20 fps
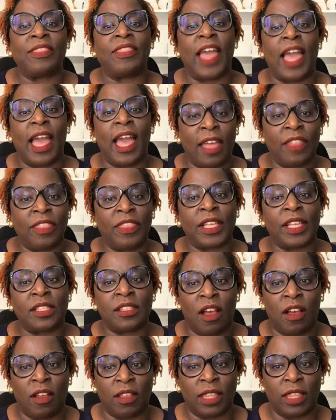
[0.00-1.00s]
And the
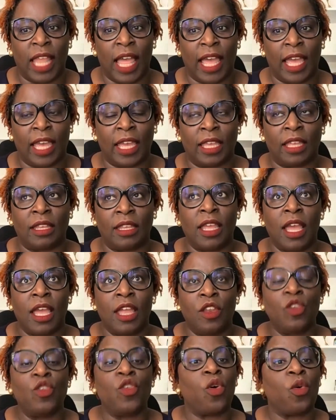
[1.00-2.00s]
ethics hotline,
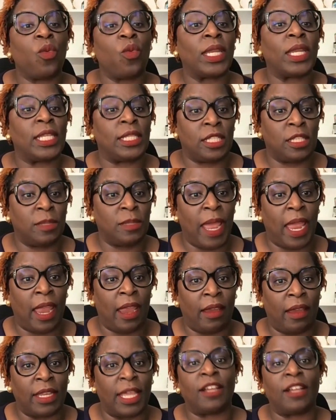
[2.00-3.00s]
no one is
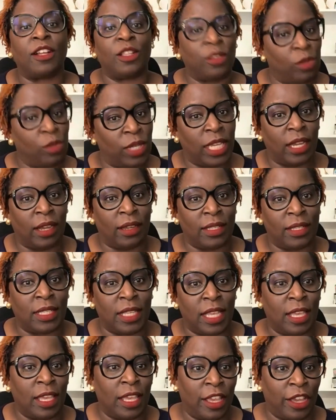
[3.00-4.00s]
spared, including our
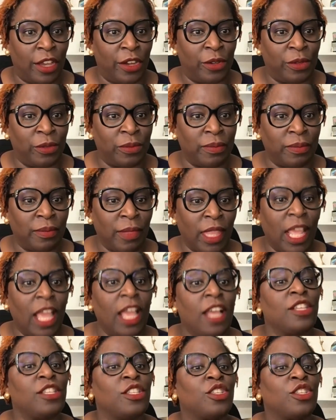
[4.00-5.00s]
CEO.
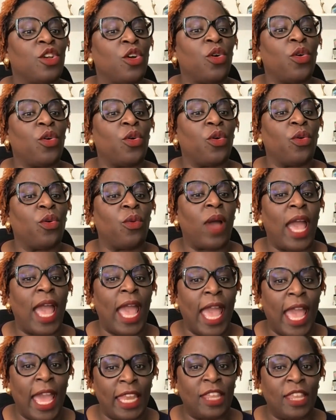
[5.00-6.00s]
So
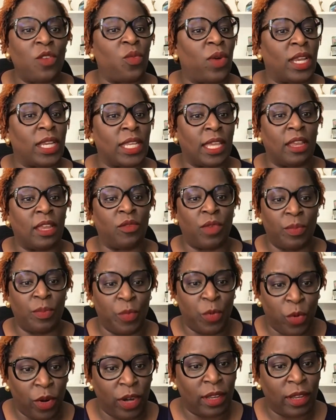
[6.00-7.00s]
anyone can
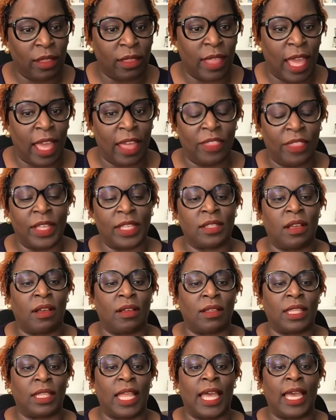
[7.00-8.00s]
report on the ethics
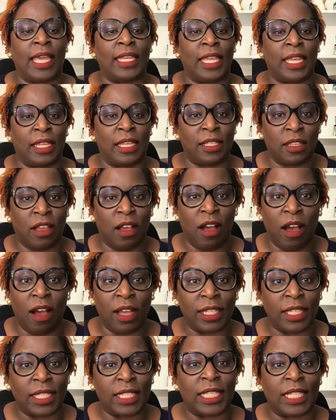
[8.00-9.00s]
hotline. It is
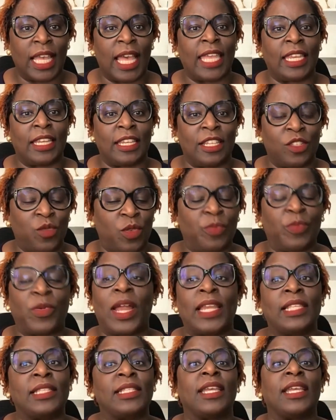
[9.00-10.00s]
audited, it is
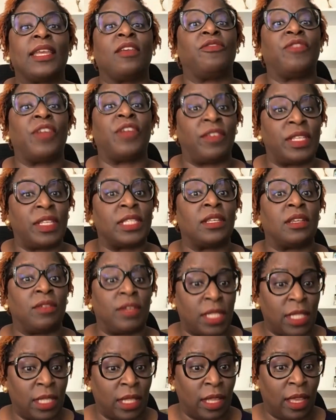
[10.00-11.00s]
reported, and it's taken very
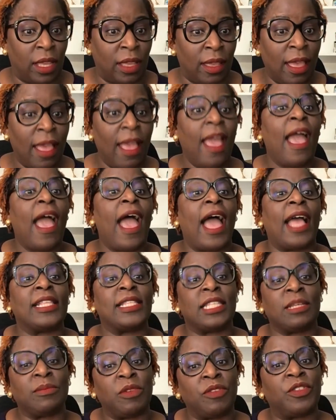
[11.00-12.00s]
seriously.
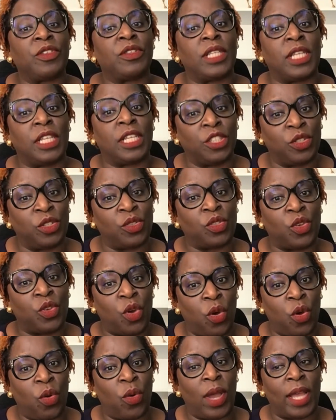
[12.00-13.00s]
And some of those issues
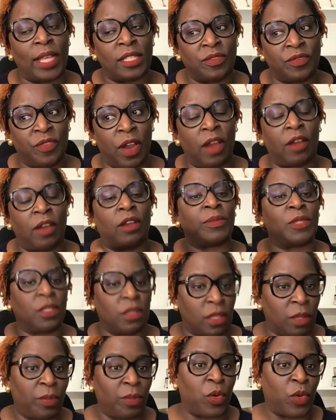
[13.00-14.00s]
go as far up
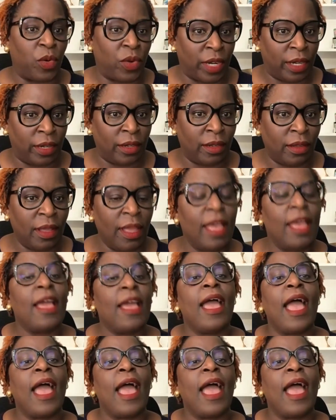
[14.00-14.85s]
to the board.